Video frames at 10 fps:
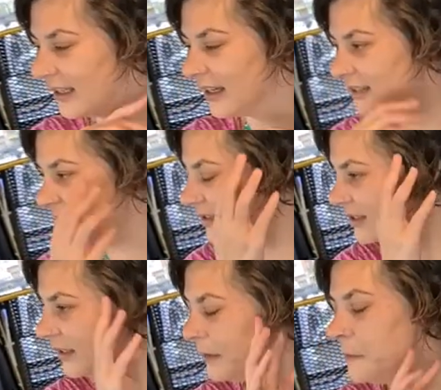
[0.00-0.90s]
I
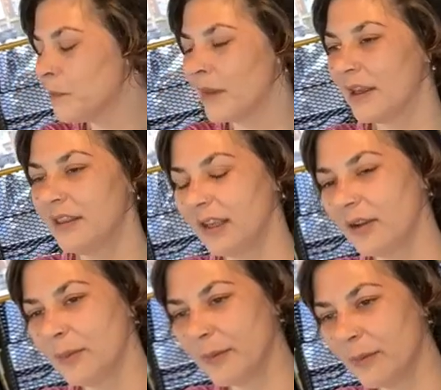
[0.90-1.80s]
think
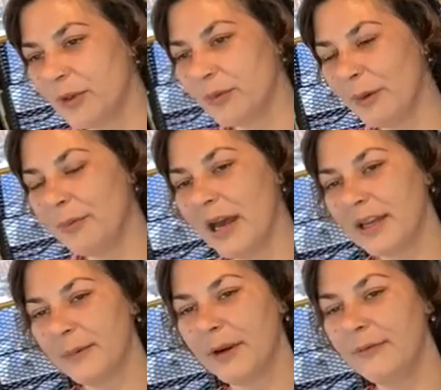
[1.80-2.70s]
with my back
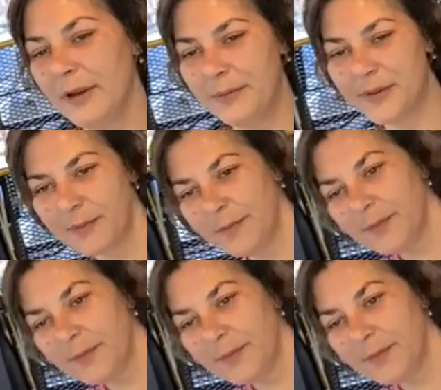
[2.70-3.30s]
and my ribs